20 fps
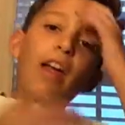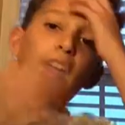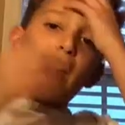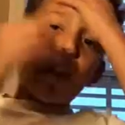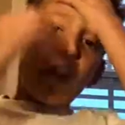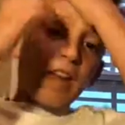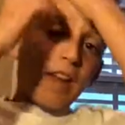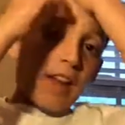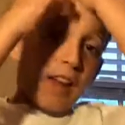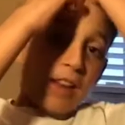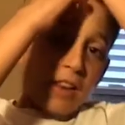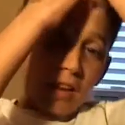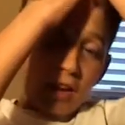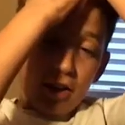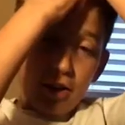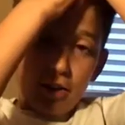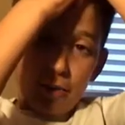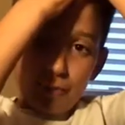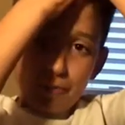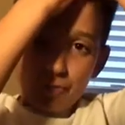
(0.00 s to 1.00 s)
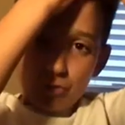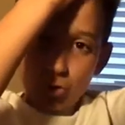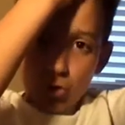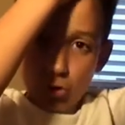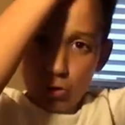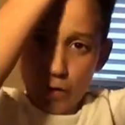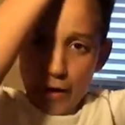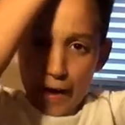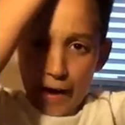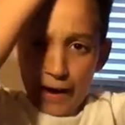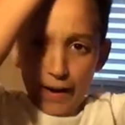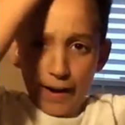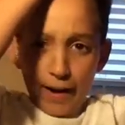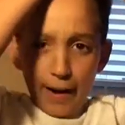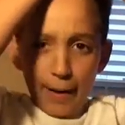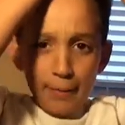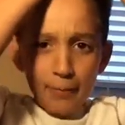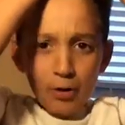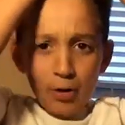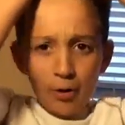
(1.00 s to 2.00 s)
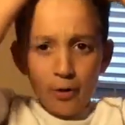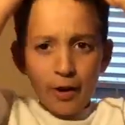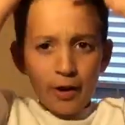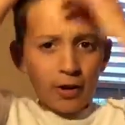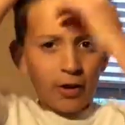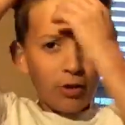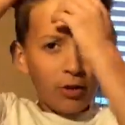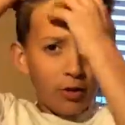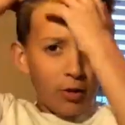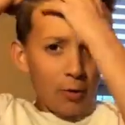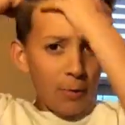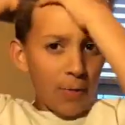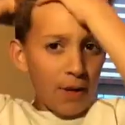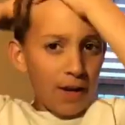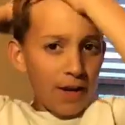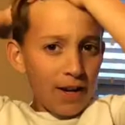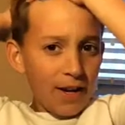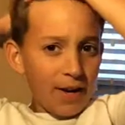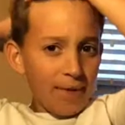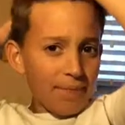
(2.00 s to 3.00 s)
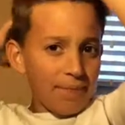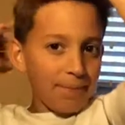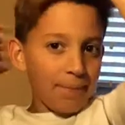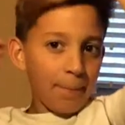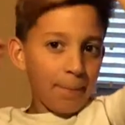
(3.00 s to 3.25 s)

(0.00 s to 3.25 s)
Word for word: and today I'm going to be